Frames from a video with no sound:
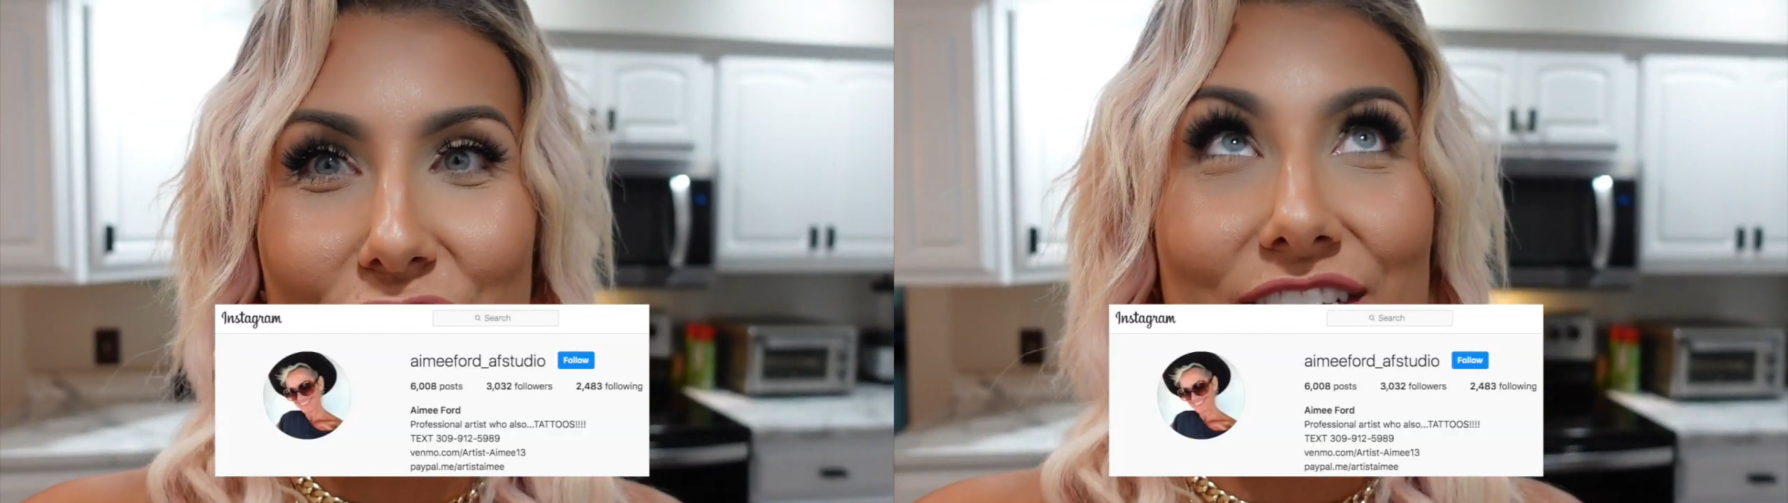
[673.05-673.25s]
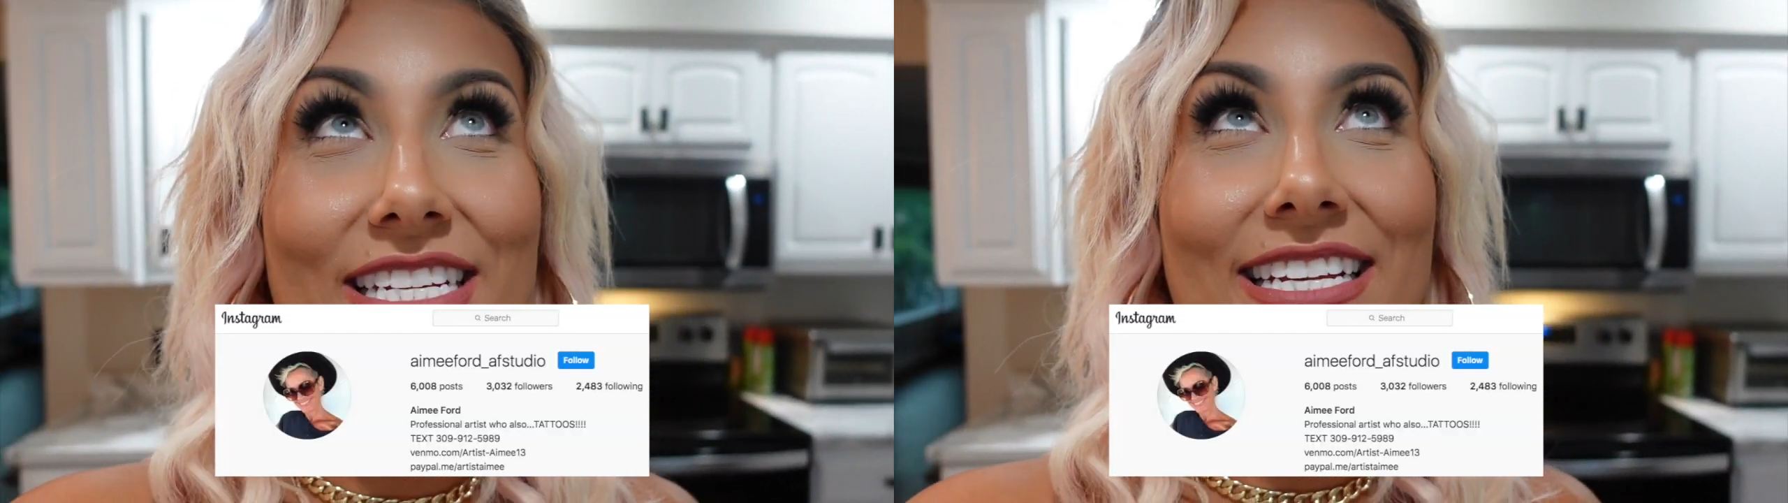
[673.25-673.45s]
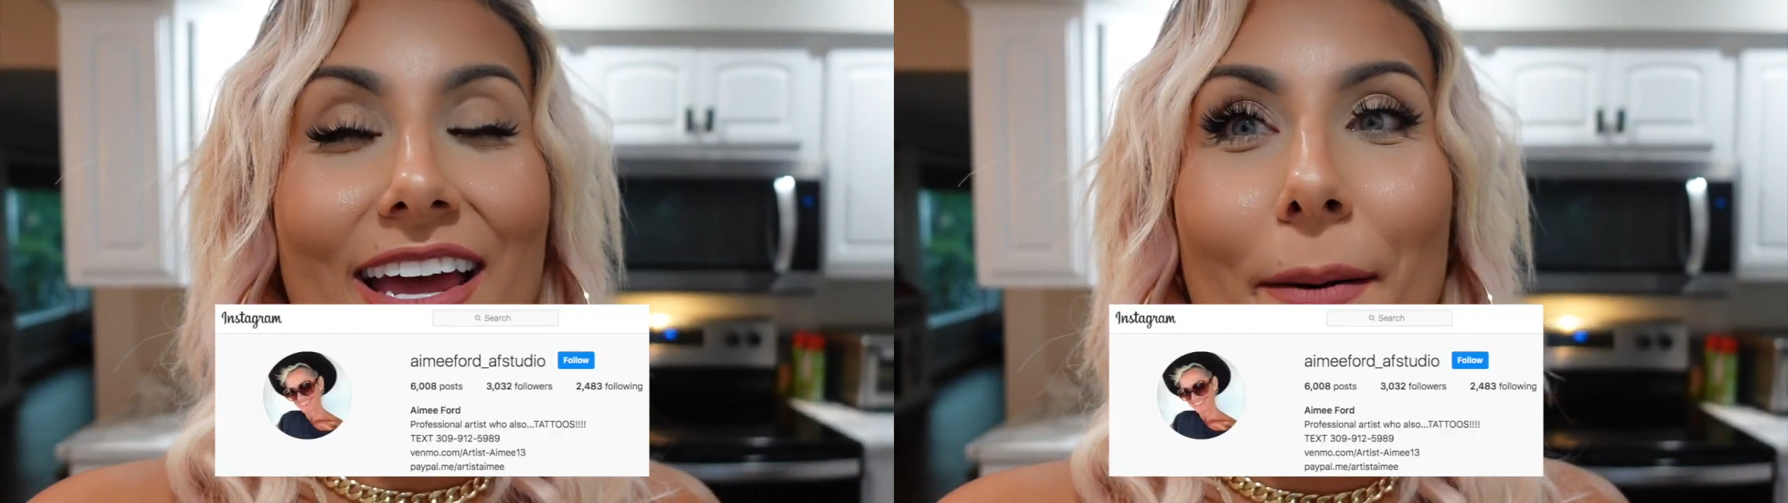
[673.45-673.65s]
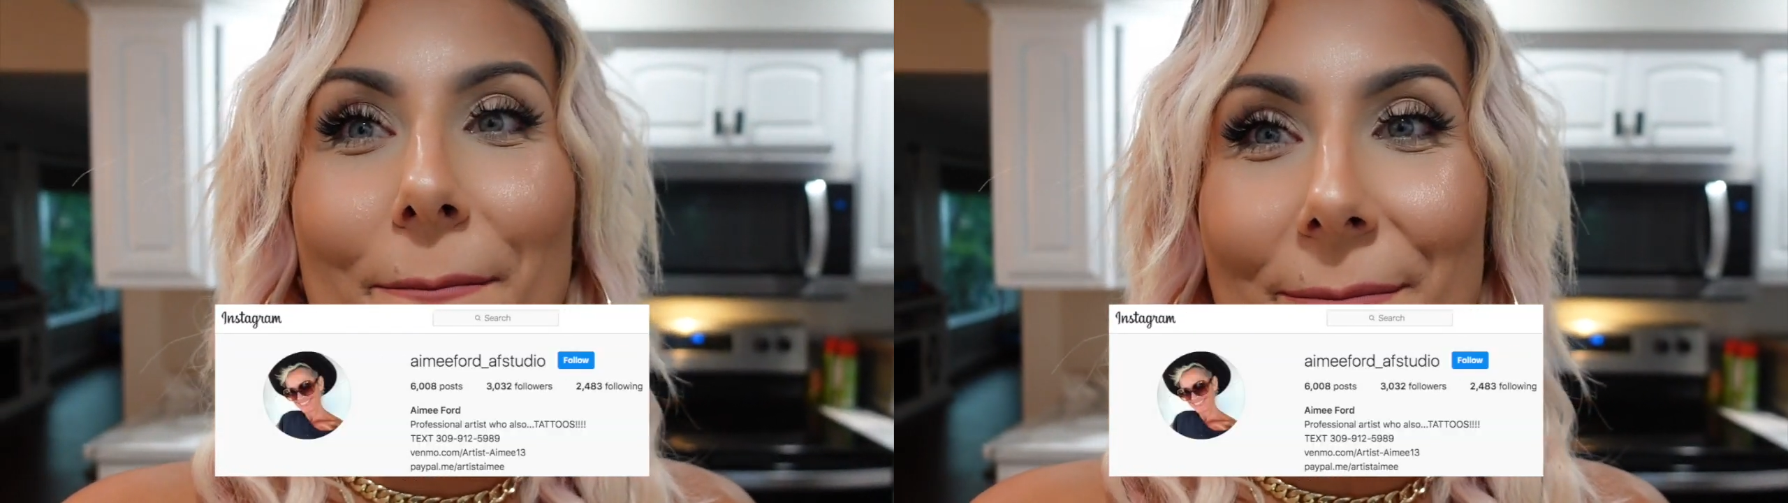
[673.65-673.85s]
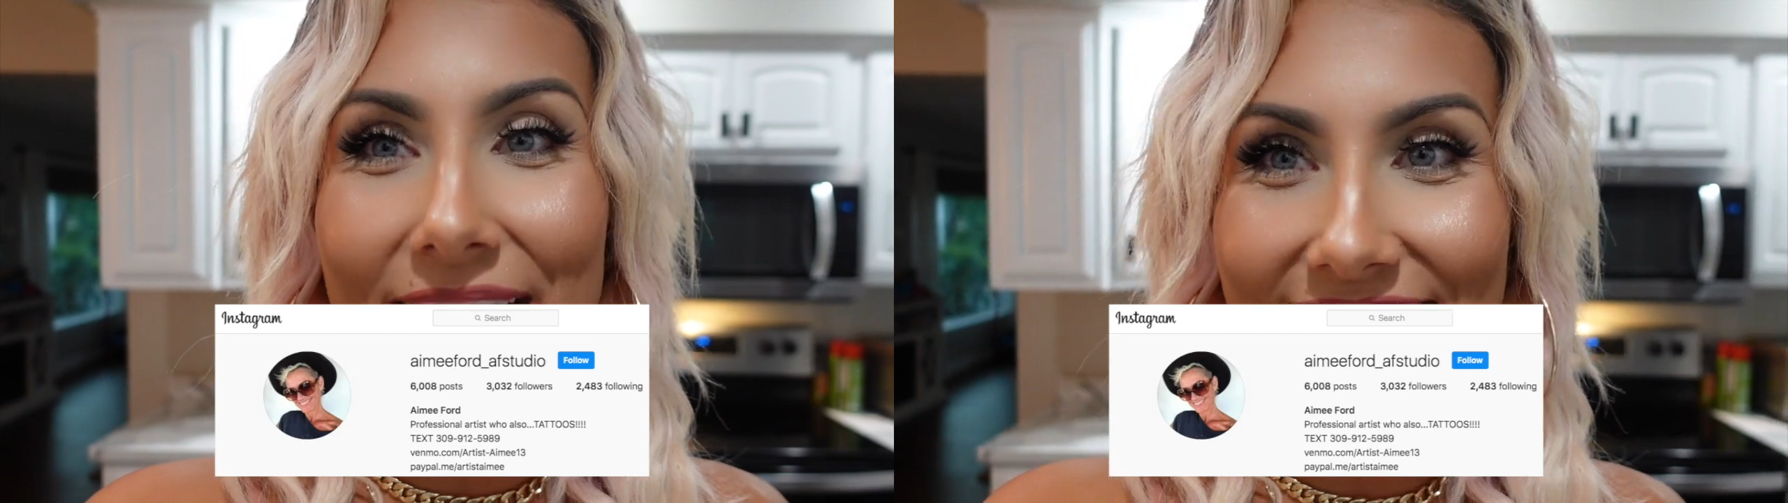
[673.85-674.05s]
she did
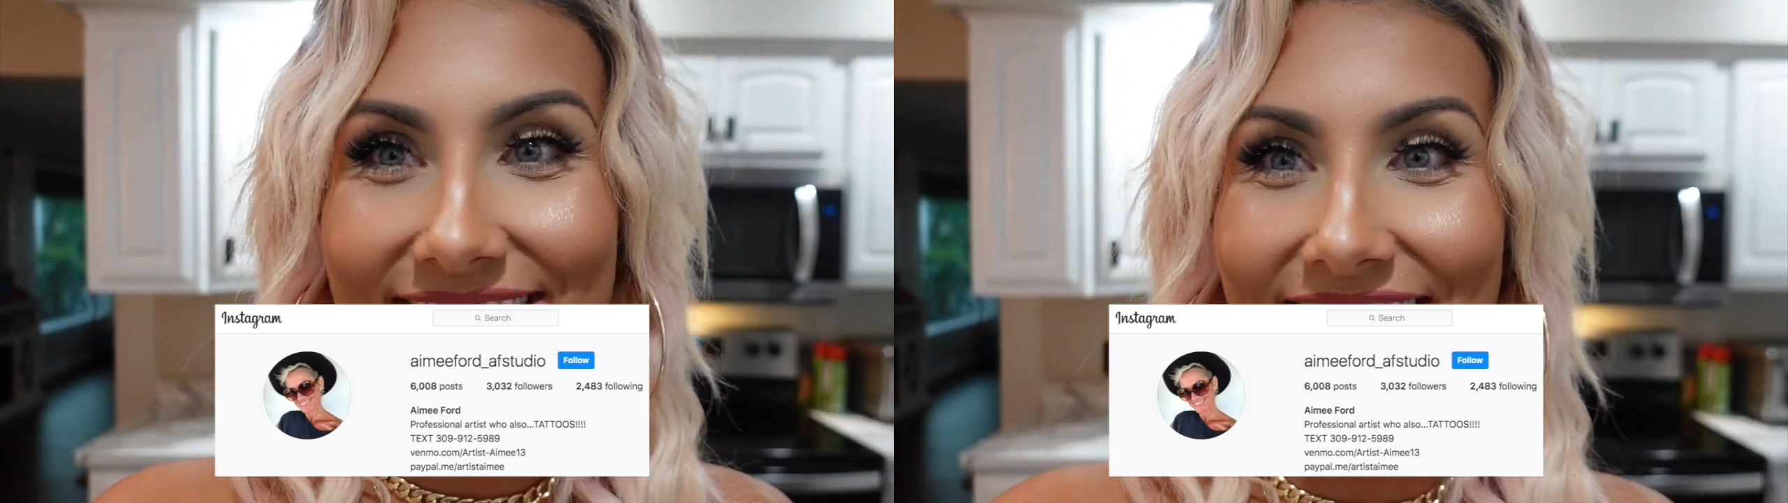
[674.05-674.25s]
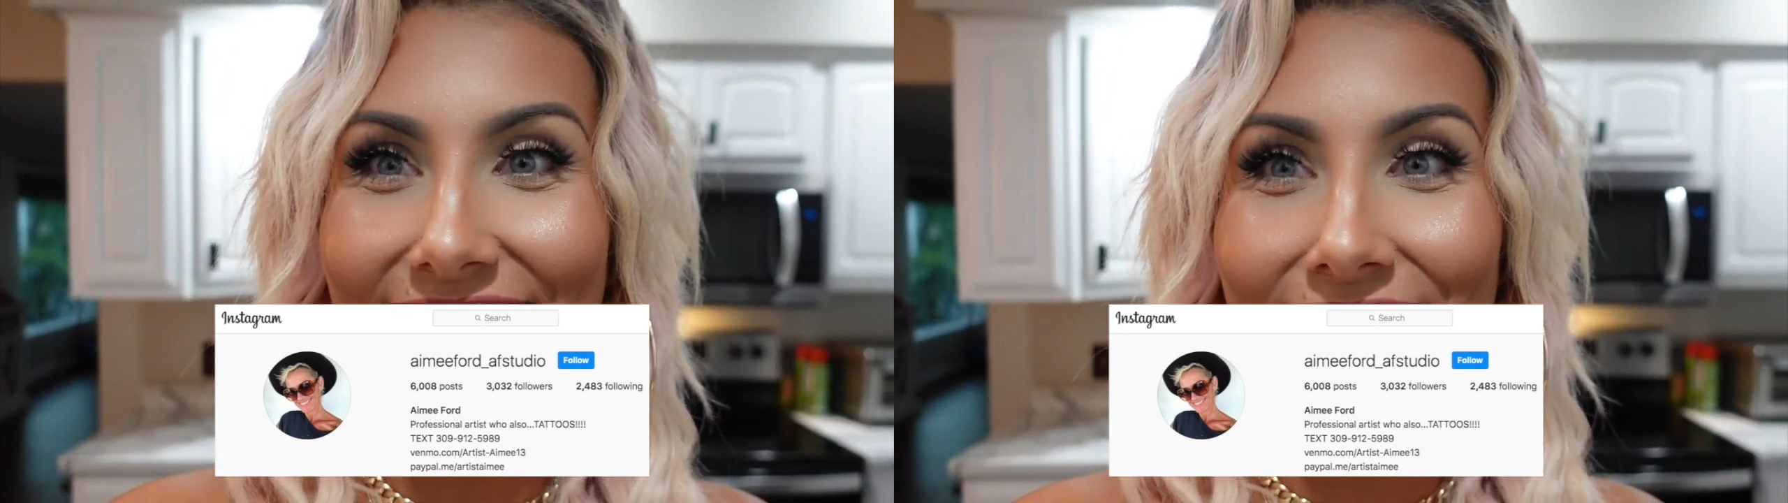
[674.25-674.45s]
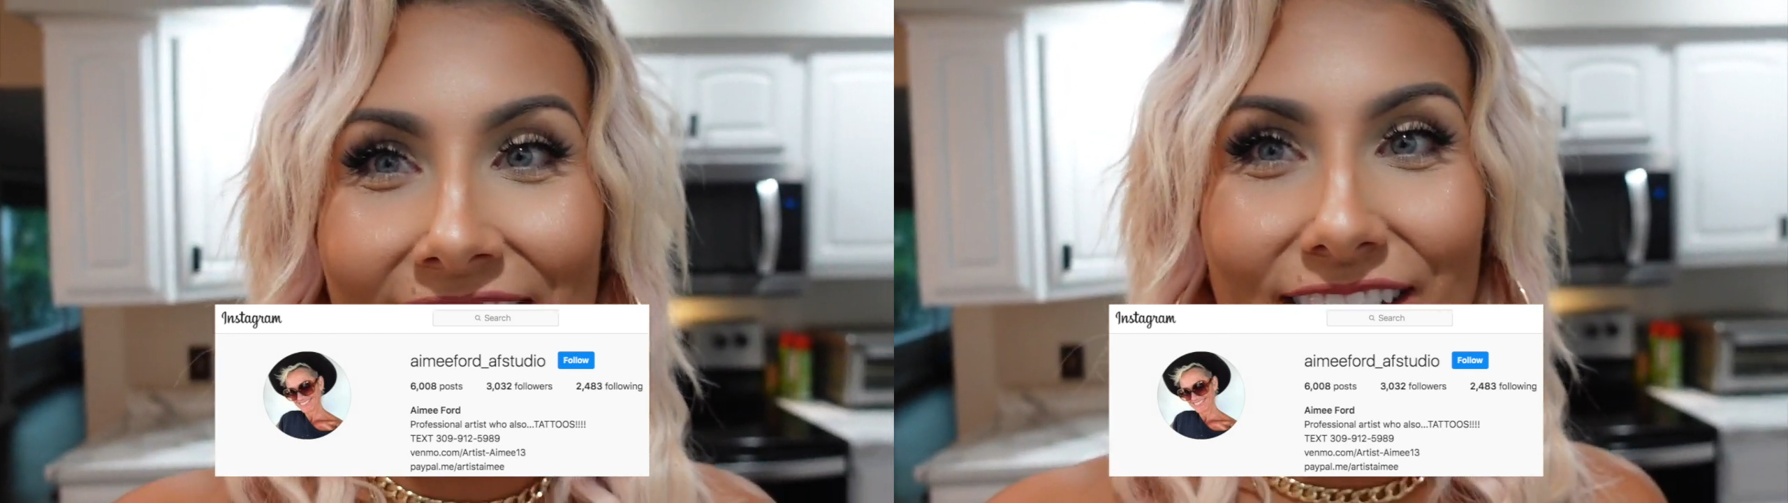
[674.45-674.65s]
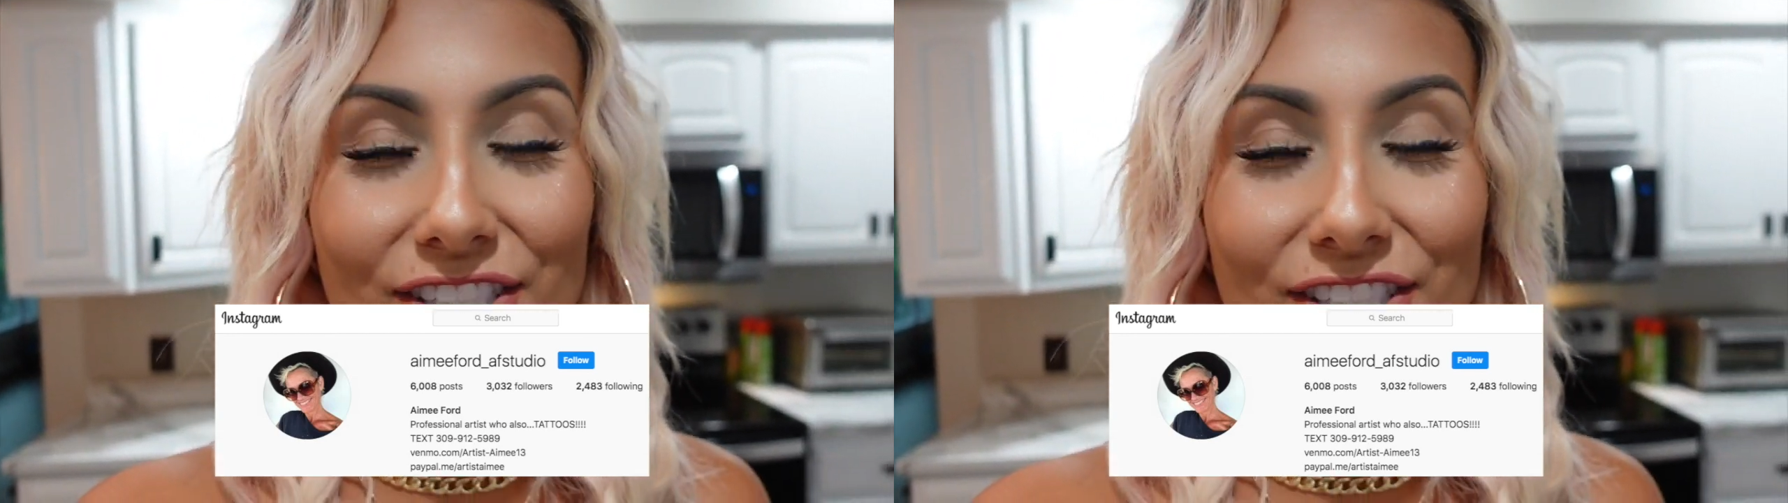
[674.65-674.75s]
amazing.